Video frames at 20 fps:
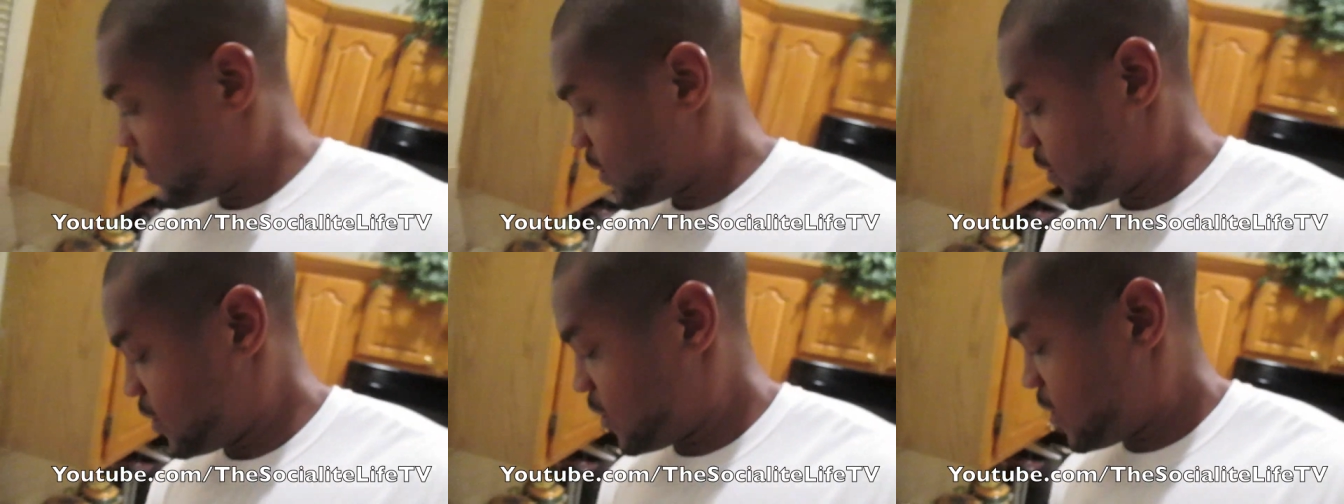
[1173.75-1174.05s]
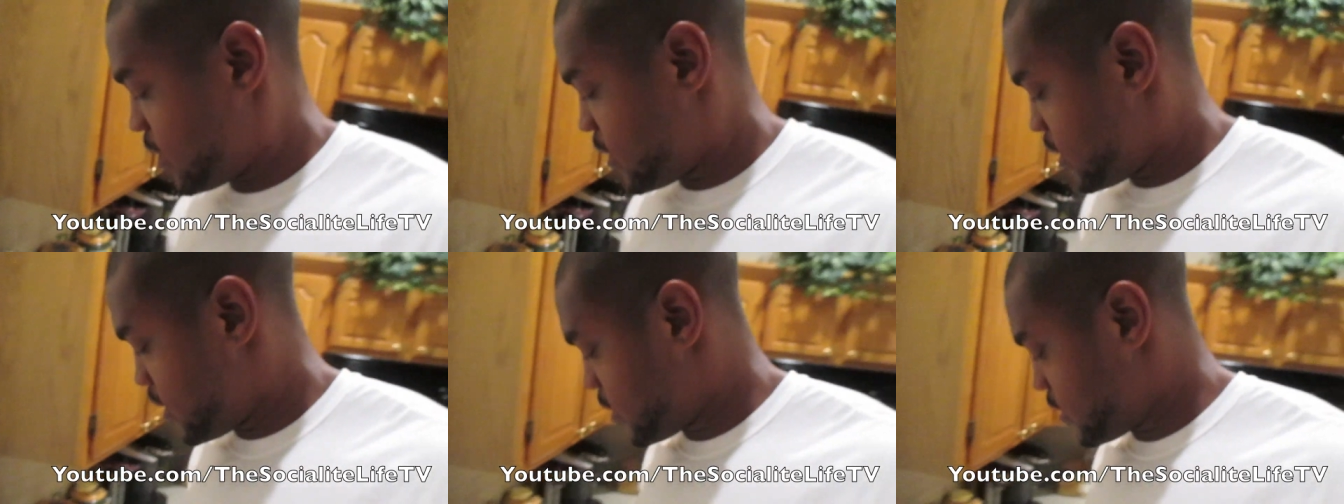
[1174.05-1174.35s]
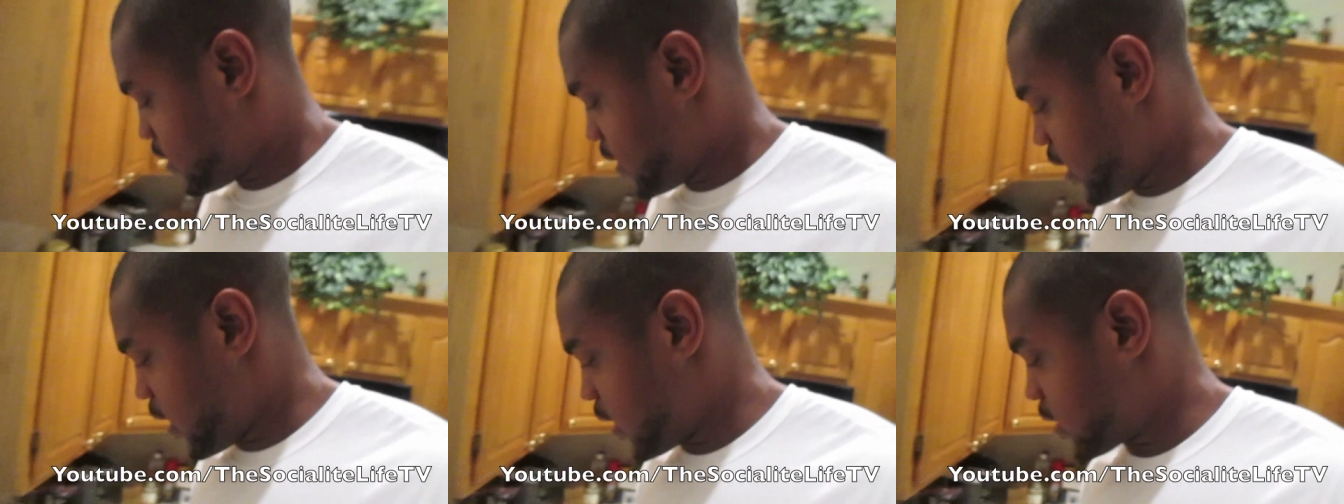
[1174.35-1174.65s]
Today
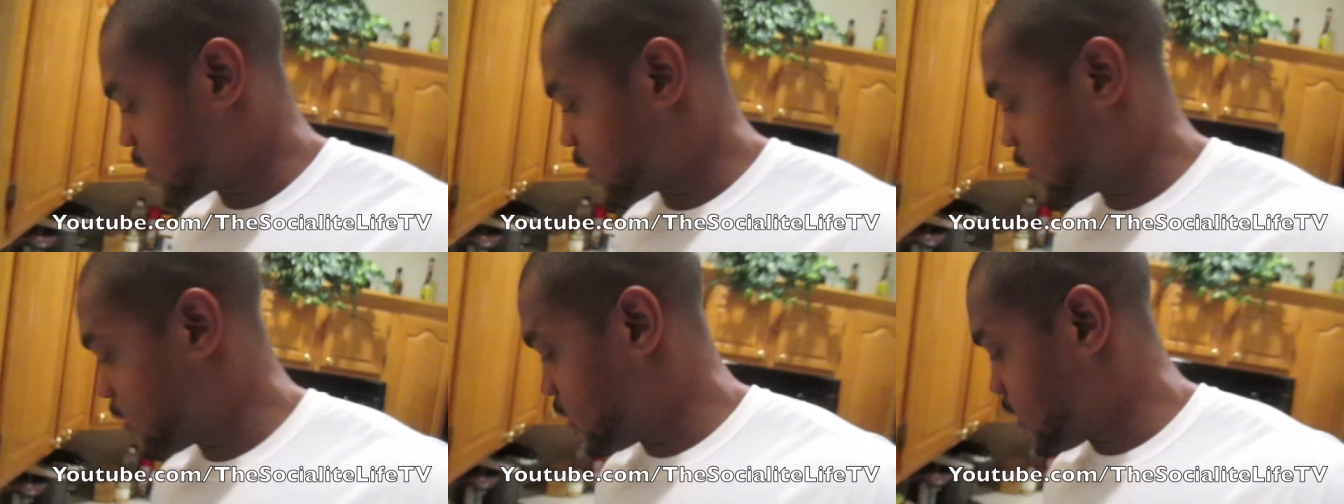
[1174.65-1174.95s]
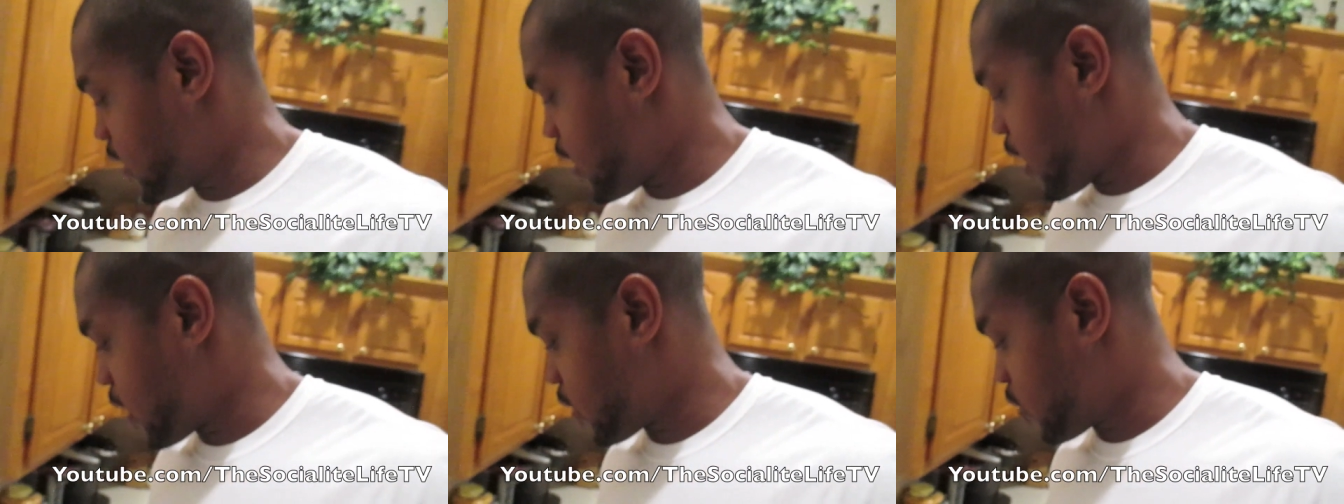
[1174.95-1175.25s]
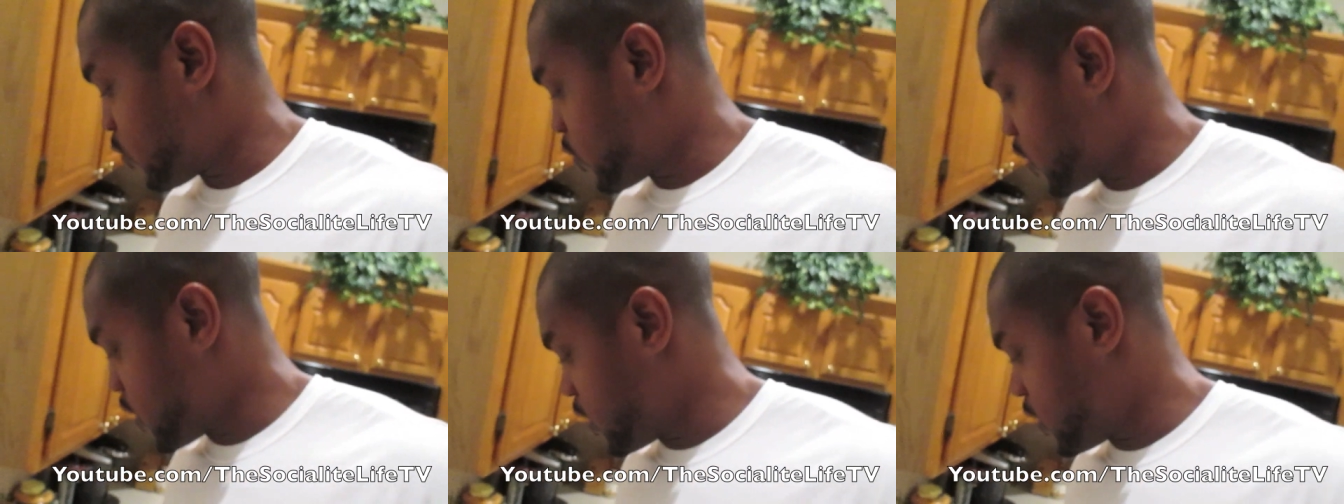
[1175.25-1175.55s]
is actually
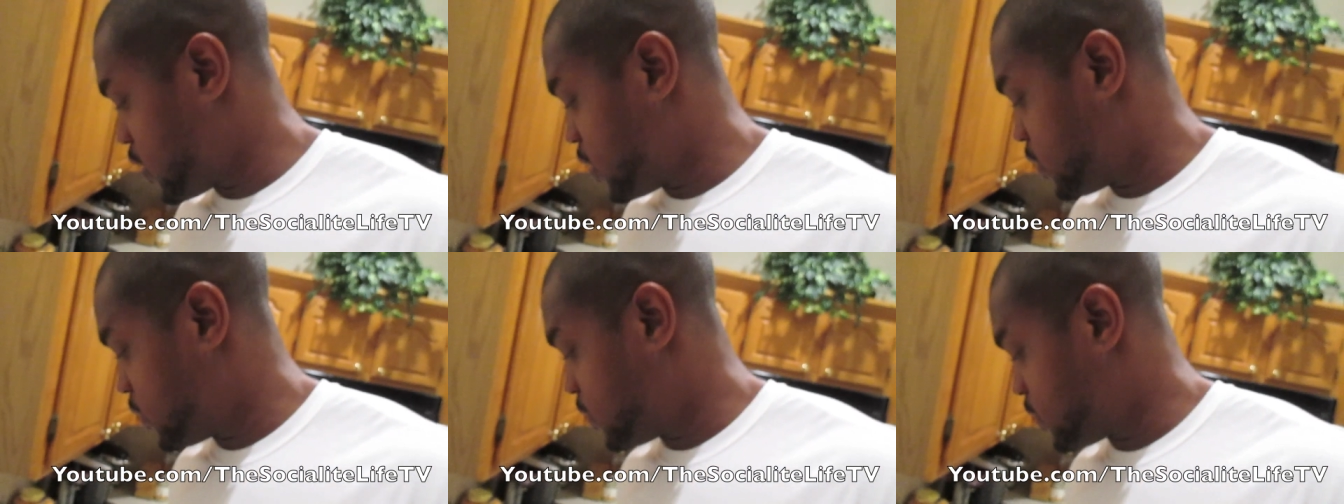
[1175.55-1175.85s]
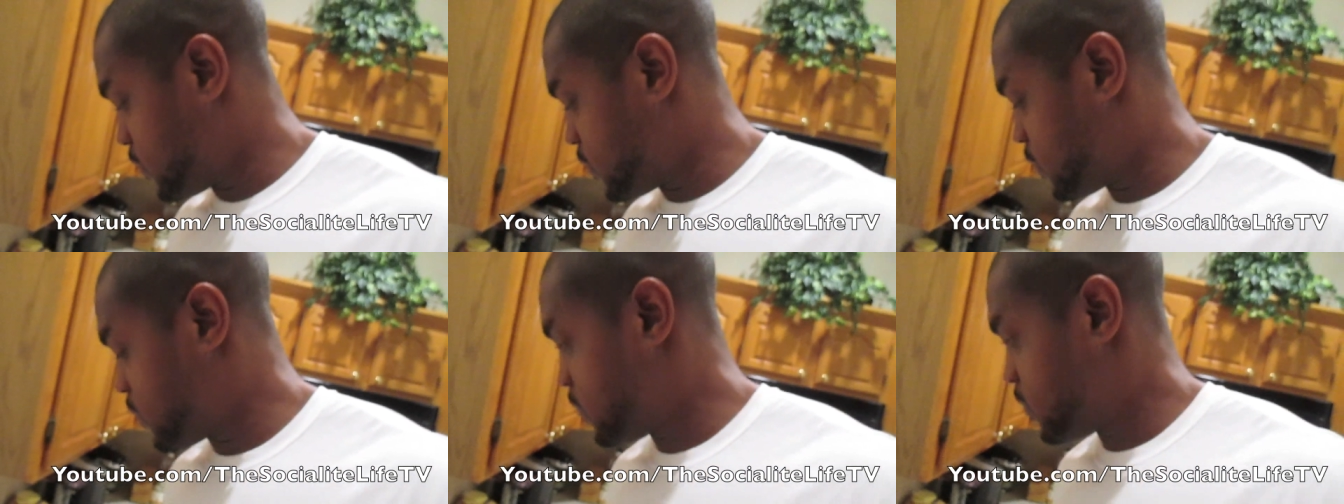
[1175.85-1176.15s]
Halloween.